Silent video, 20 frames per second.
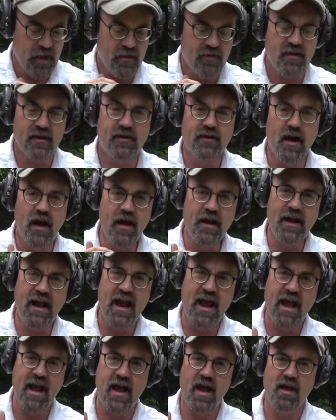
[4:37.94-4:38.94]
The gun
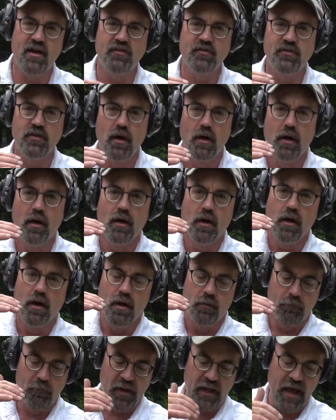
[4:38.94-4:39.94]
has
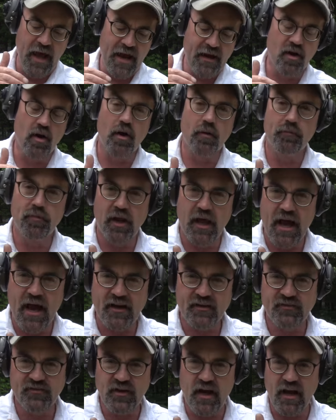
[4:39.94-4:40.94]
black on
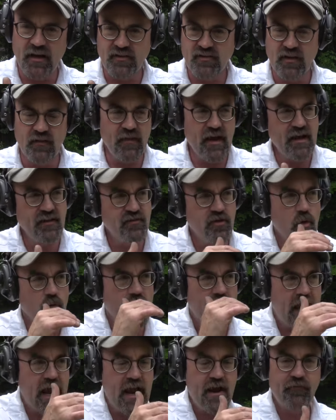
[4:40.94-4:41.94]
black sights, and that's
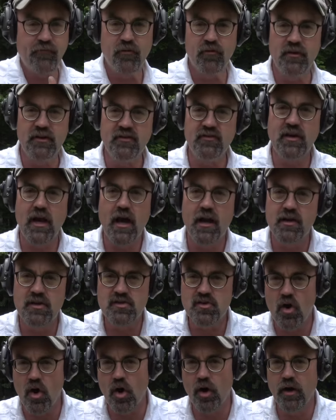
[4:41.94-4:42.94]
okay for these kind of
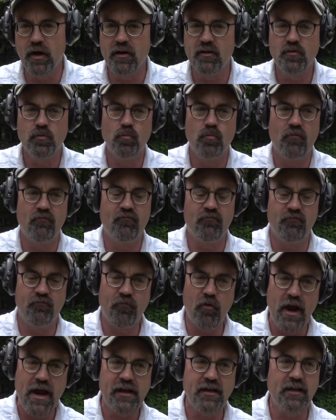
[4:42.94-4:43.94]
targets.
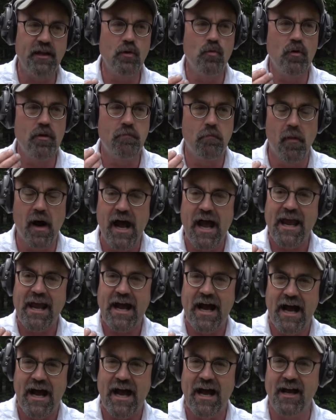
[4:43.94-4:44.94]
Frankly, with my
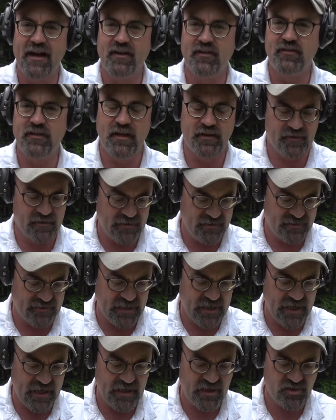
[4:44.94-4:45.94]
eyes at this
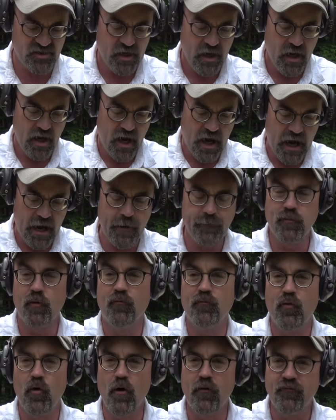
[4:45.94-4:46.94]
age, I
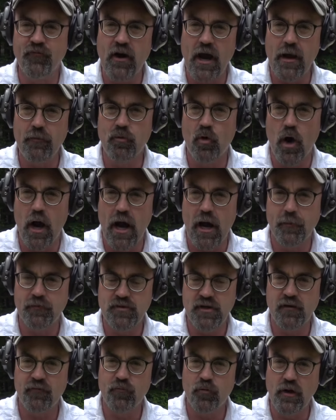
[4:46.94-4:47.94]
prefer a fiber
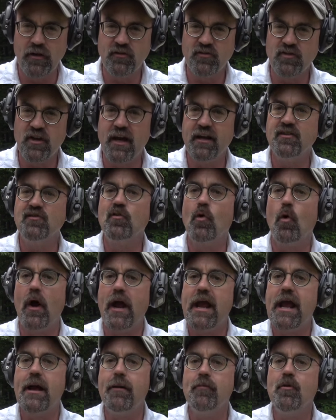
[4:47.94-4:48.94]
optic front sight, so
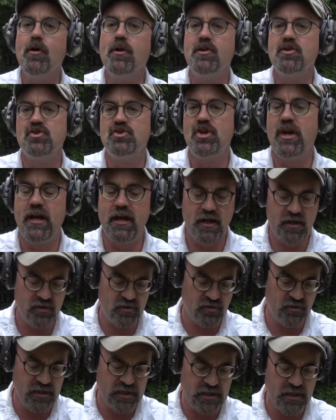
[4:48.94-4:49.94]
I am going to
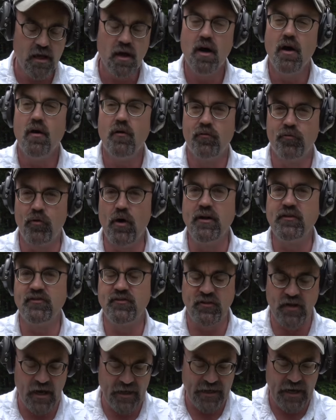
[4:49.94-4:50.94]
change the front
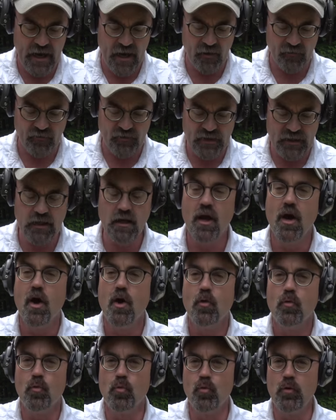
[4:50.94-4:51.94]
sight out. The
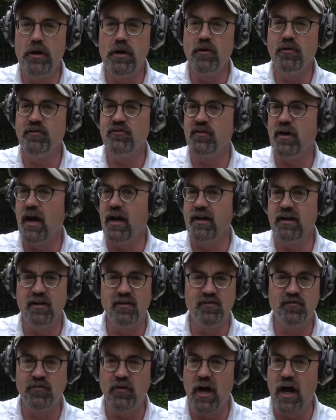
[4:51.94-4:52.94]
rear sight
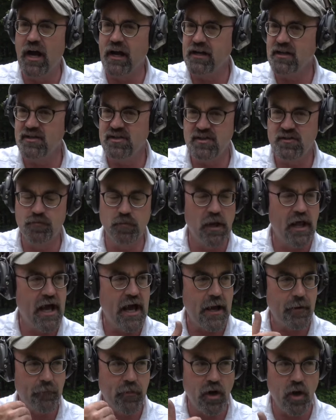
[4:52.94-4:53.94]
is fine, it's just
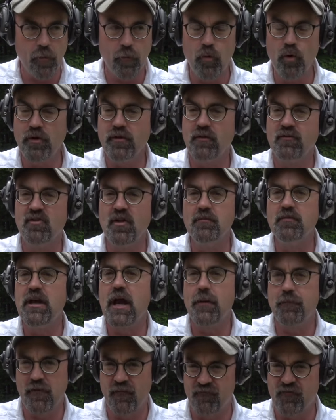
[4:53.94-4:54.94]
black, but I'll put some
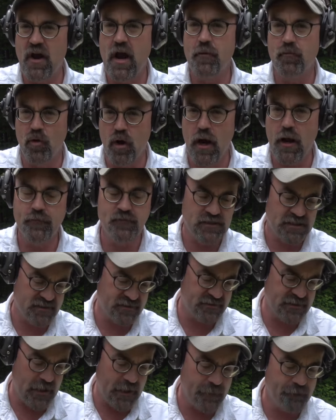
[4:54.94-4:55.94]
type of fiber optic
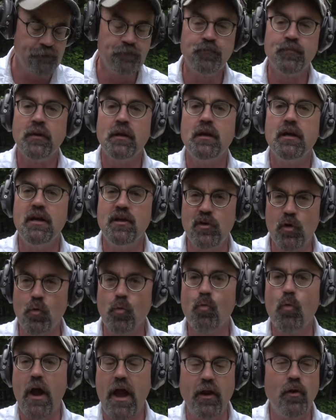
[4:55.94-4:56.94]
sight, either
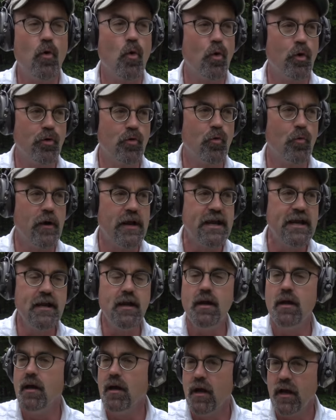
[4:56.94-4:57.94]
red or
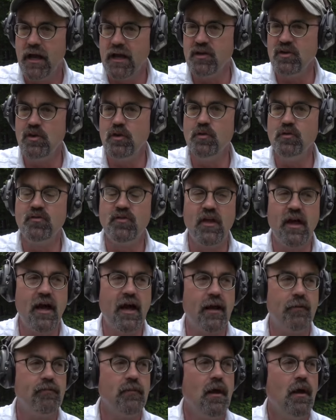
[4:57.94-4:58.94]
green, and use
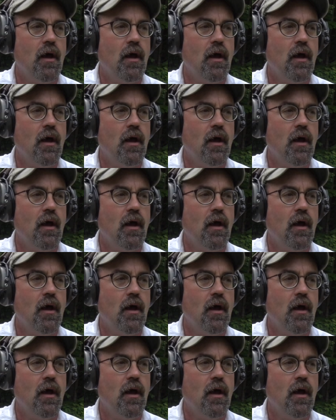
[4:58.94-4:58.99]
that.